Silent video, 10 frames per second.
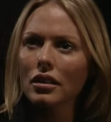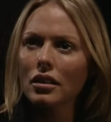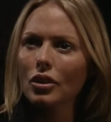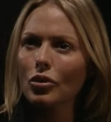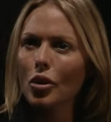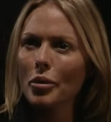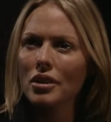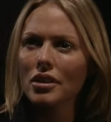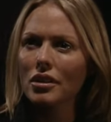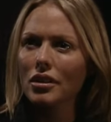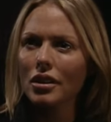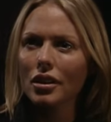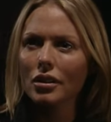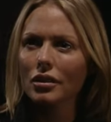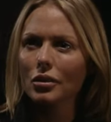Look, Robert,
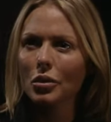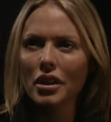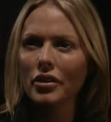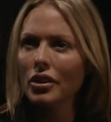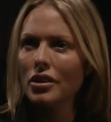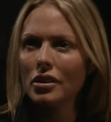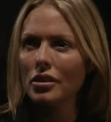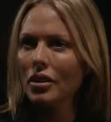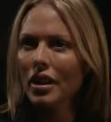whatever you do, don't